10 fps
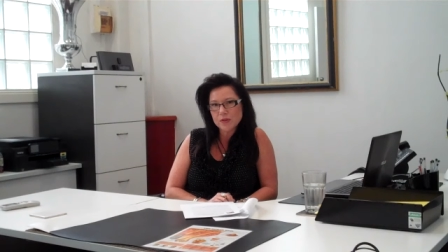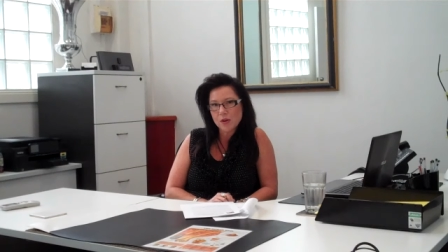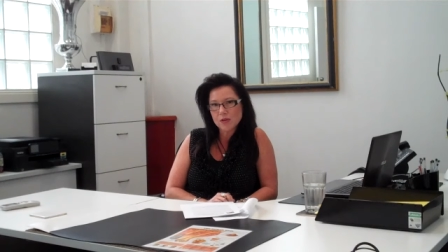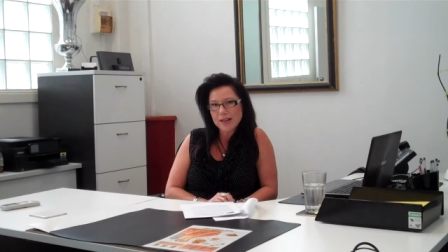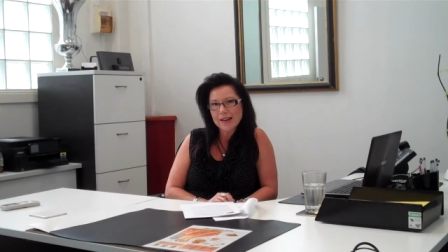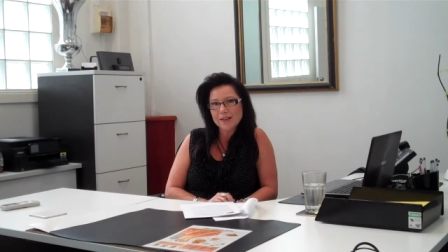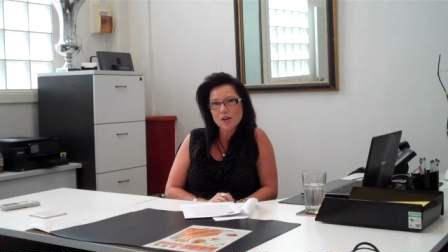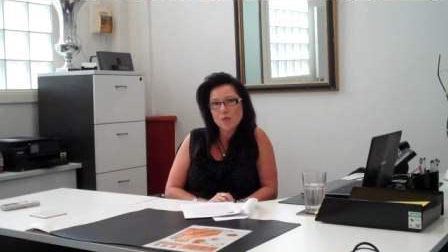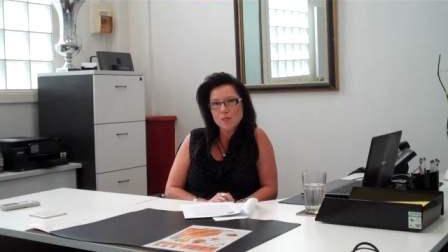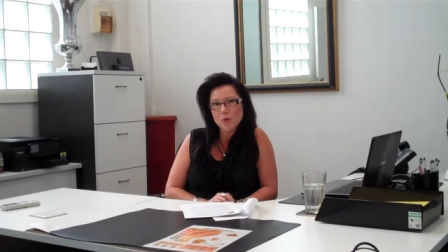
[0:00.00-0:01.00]
So take
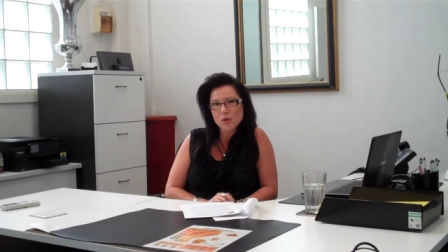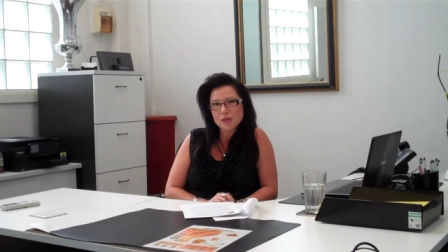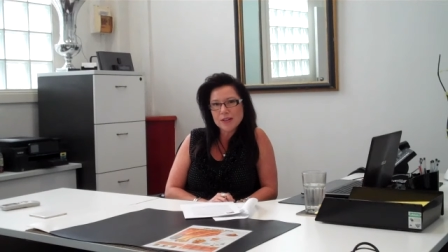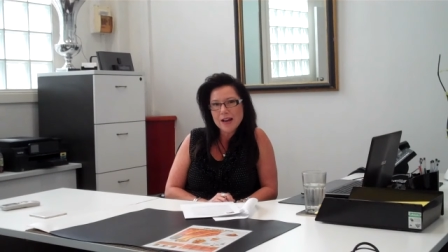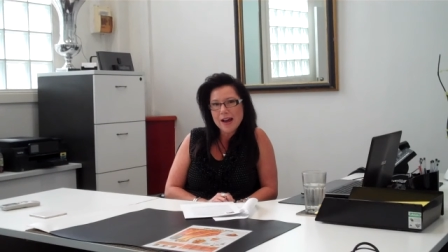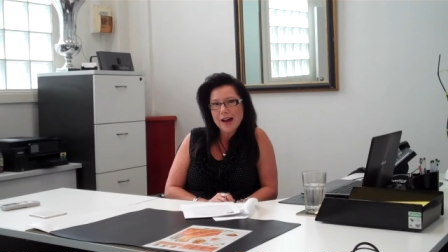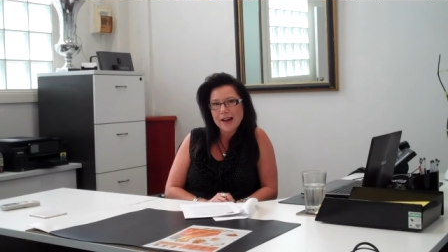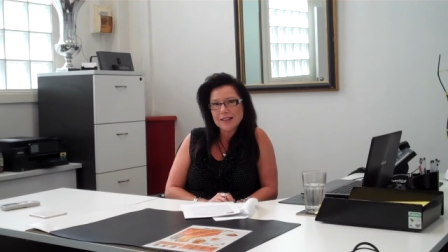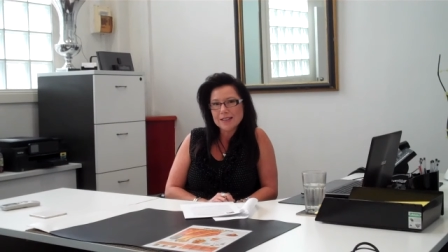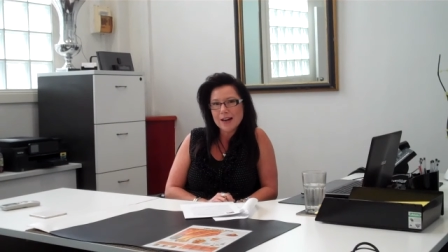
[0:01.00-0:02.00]
that on board
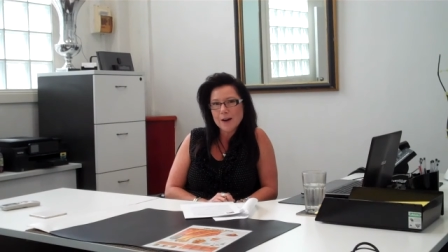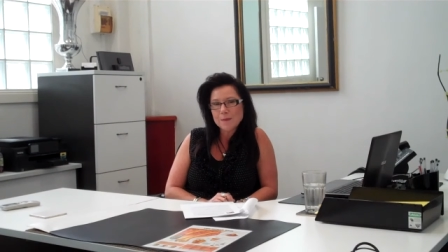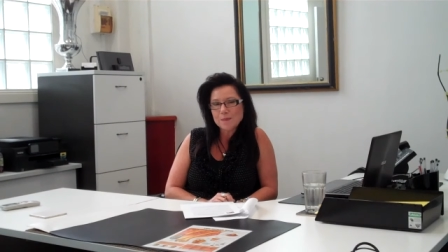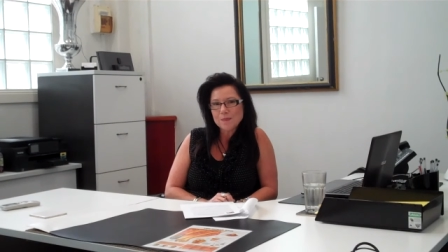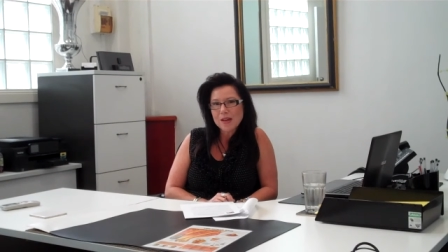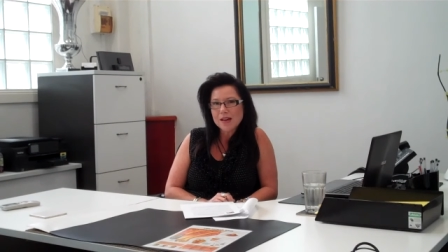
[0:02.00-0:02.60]
and um,